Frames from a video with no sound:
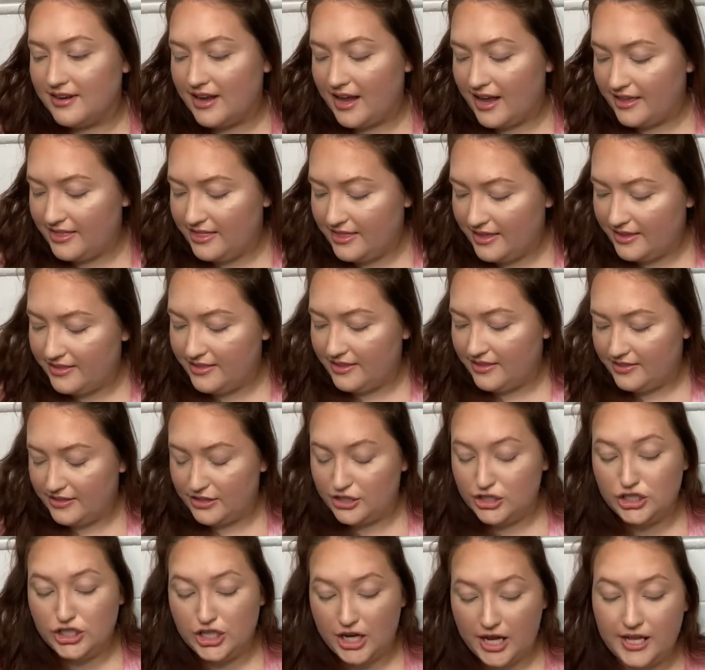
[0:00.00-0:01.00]
I think that the
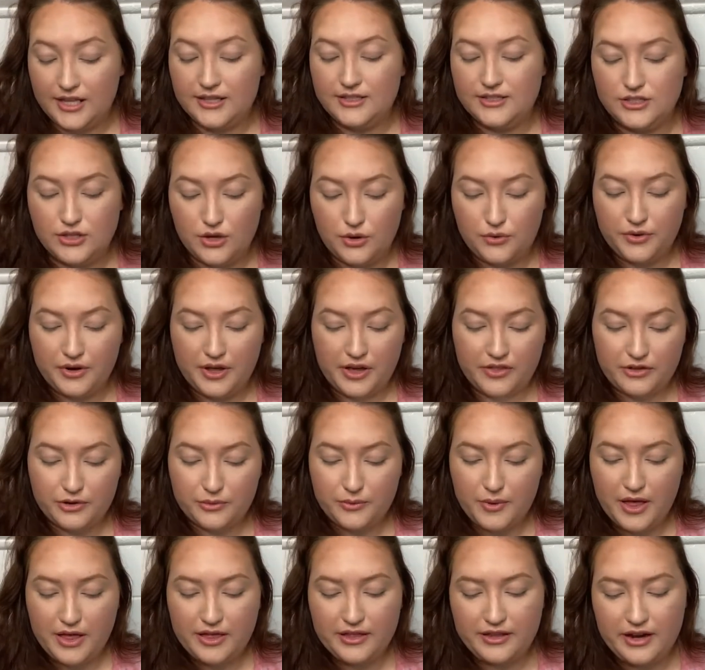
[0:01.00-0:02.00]
shades go together
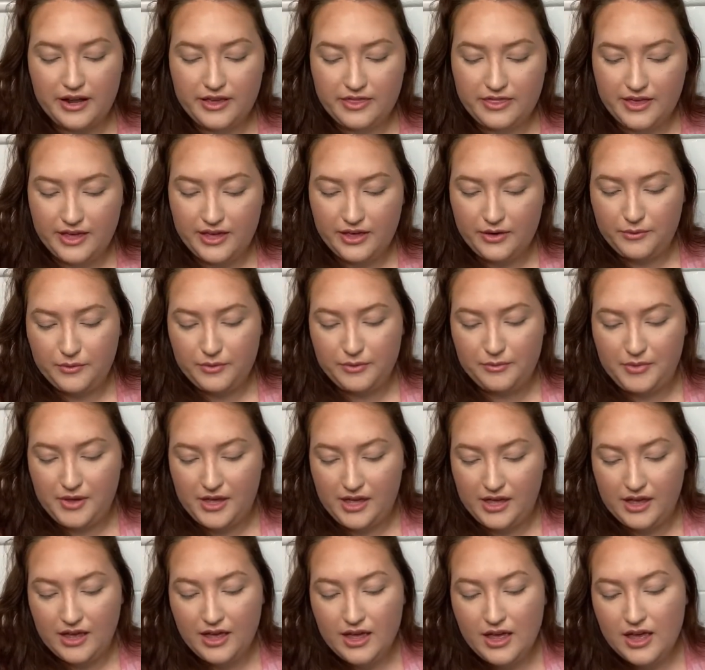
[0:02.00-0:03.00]
well, and I think it would
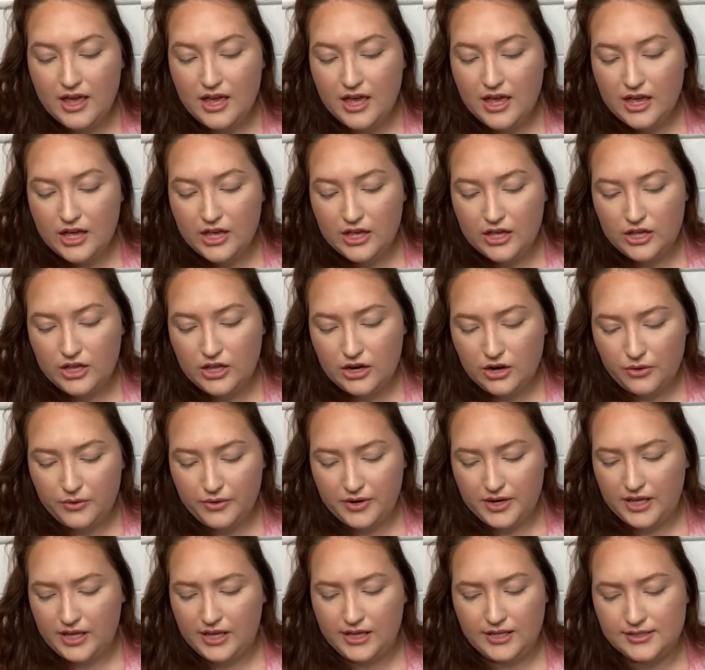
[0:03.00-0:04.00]
be, you know,
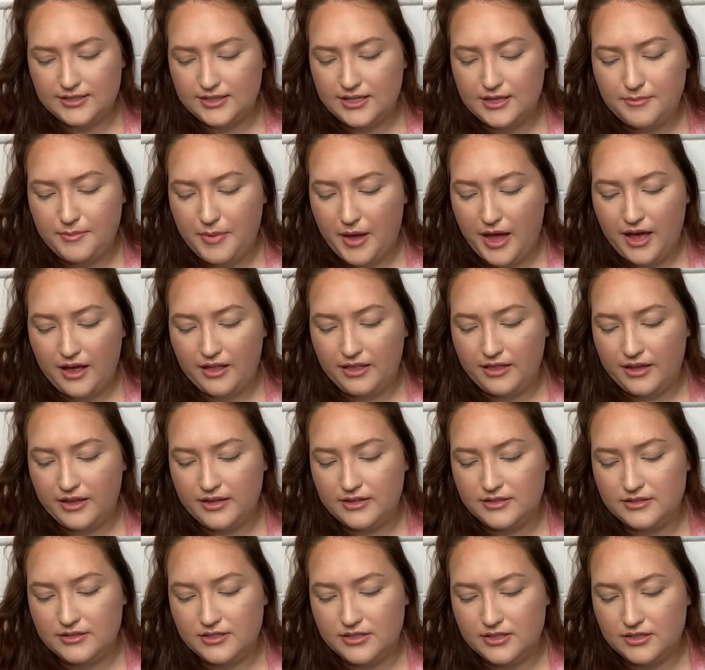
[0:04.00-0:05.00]
an easy
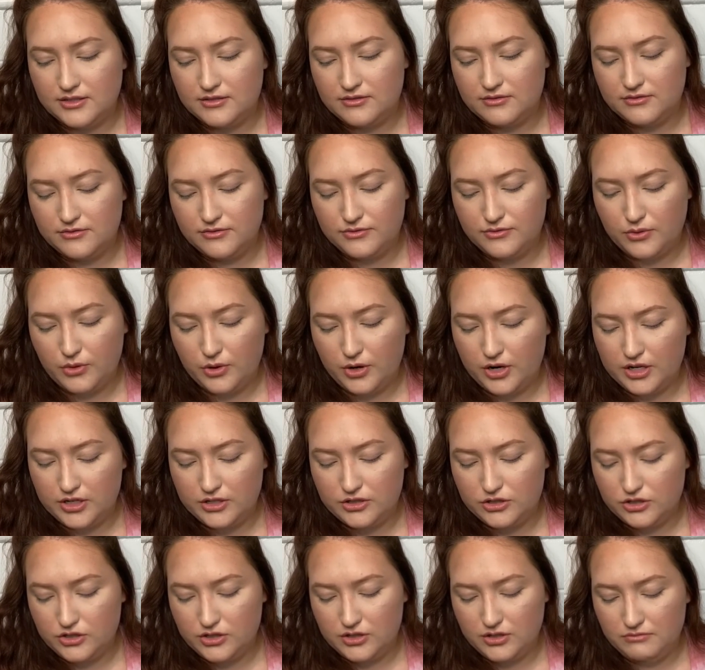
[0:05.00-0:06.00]
palette for
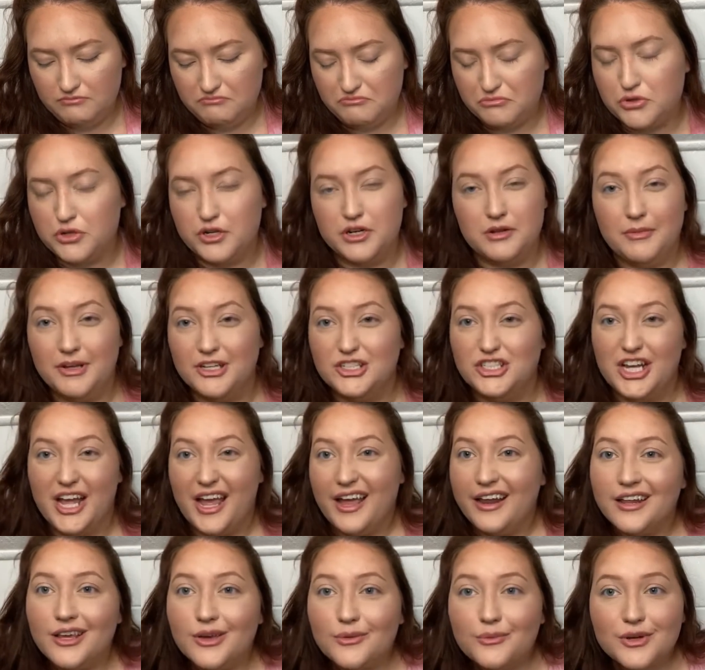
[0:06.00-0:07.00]
pretty much
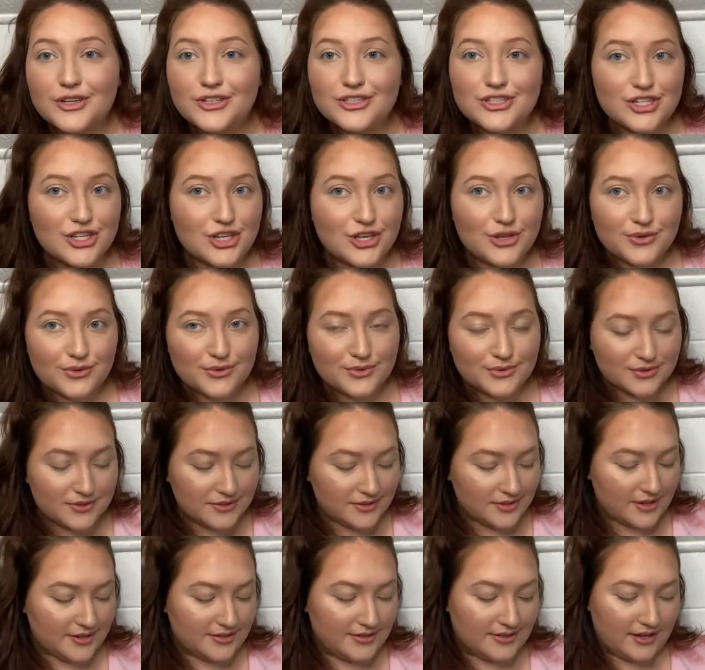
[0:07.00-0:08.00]
anyone to use
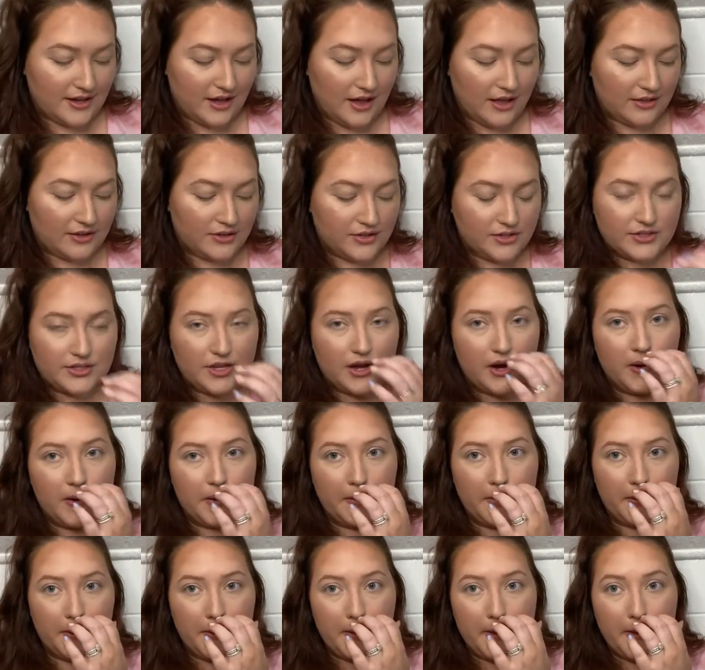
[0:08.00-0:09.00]
because the colors
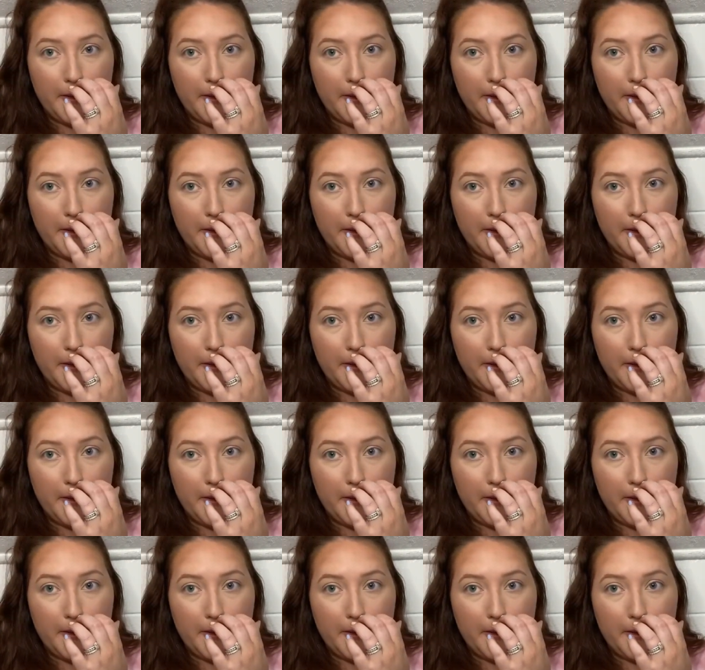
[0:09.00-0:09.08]
aren't